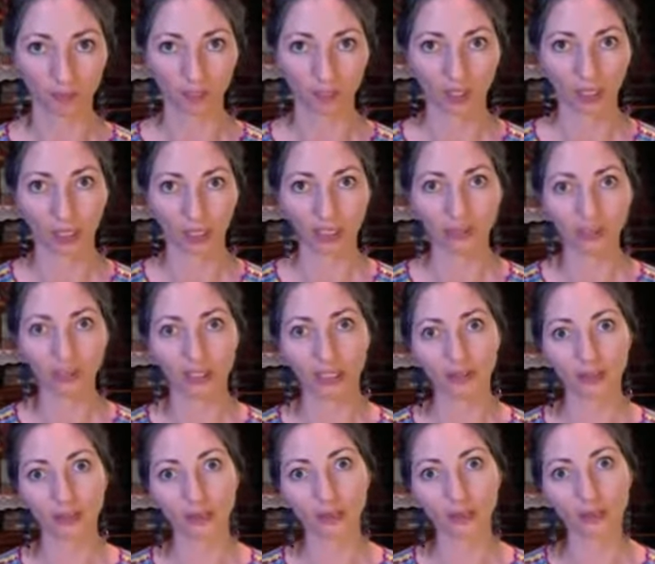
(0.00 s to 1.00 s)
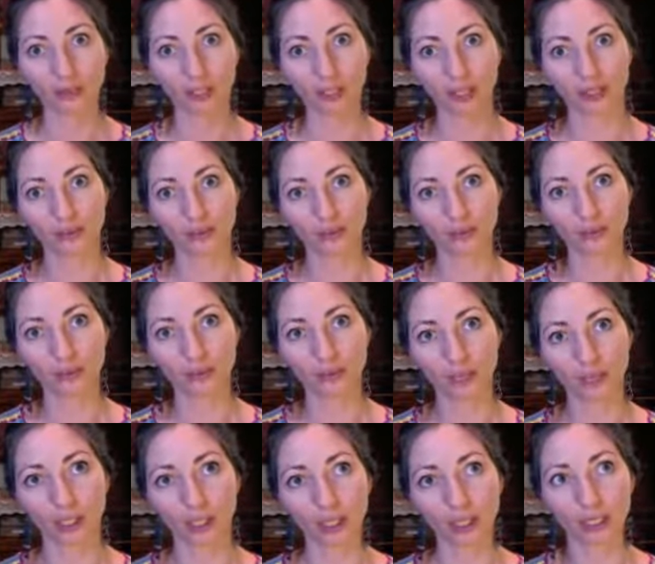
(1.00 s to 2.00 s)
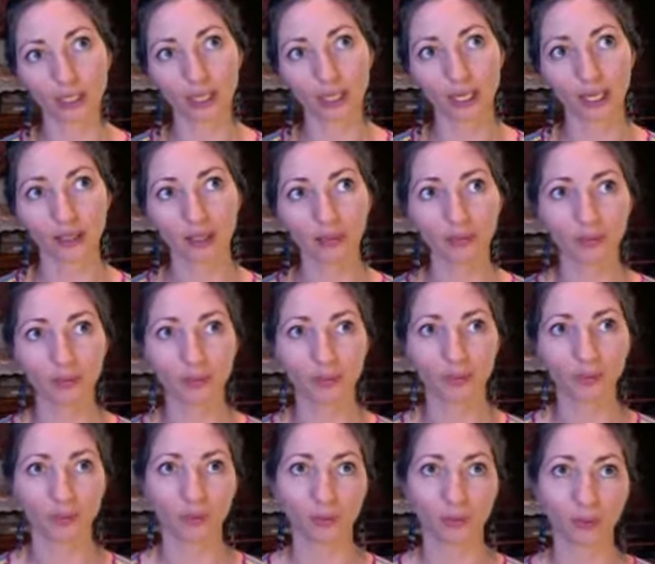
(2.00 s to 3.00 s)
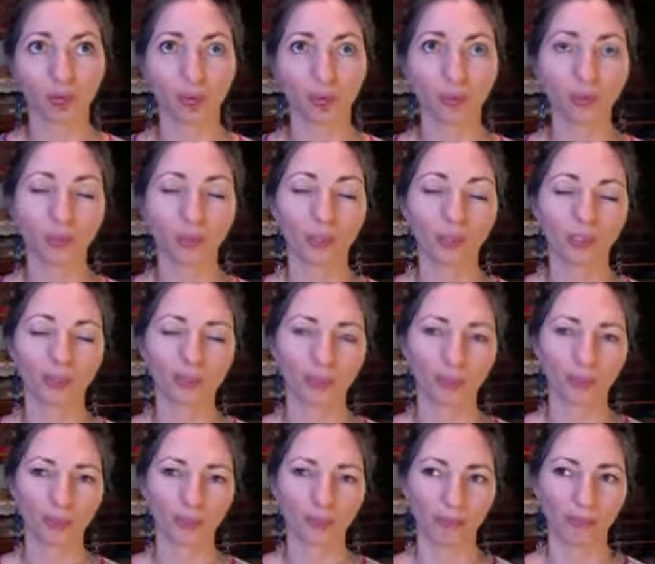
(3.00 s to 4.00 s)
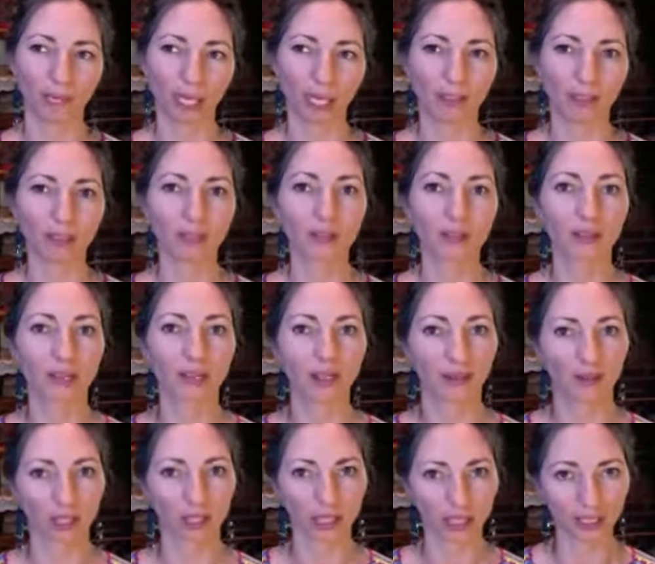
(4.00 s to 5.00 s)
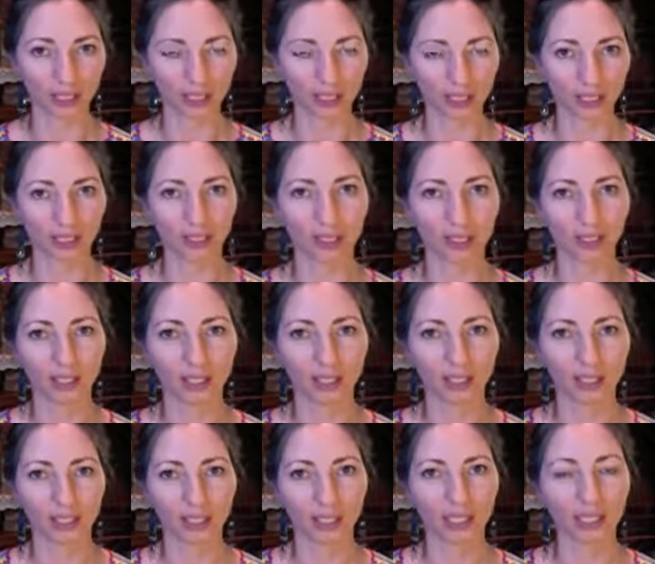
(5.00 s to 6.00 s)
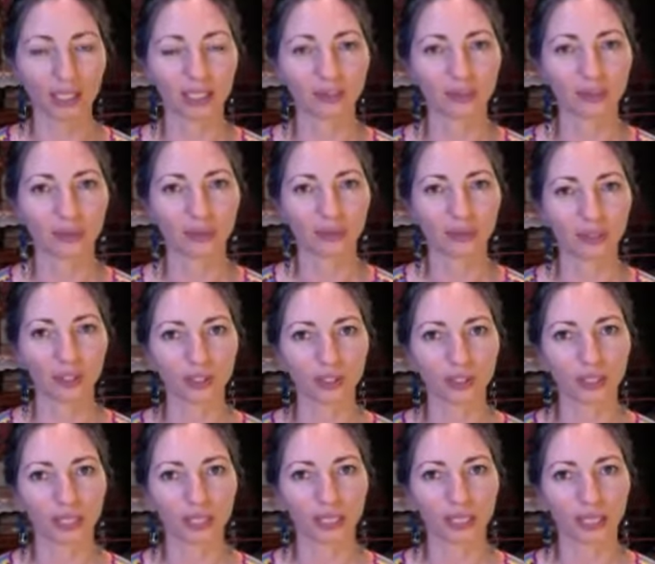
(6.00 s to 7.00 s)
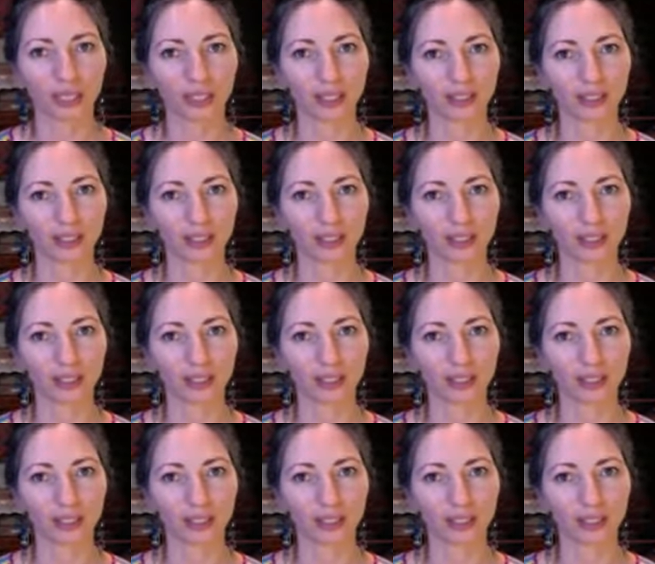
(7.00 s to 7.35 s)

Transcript: And again, you do that one time, you go up and you come back slowly, and you do it again.